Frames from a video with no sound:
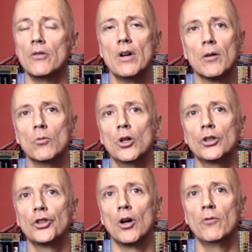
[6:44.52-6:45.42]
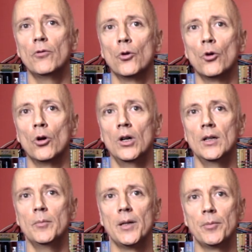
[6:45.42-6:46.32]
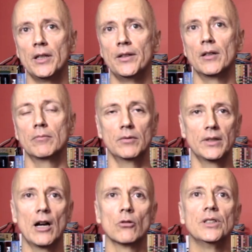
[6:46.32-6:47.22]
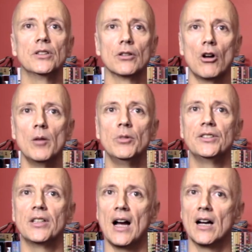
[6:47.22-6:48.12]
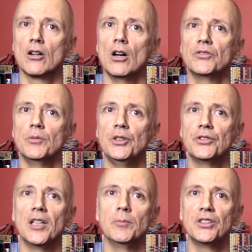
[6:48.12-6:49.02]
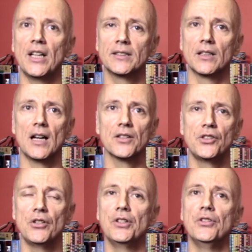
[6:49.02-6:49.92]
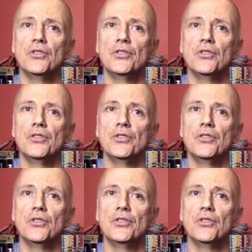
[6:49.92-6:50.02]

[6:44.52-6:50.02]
ran a workshop for people in the galleries and libraries and archives and museums sector last year in New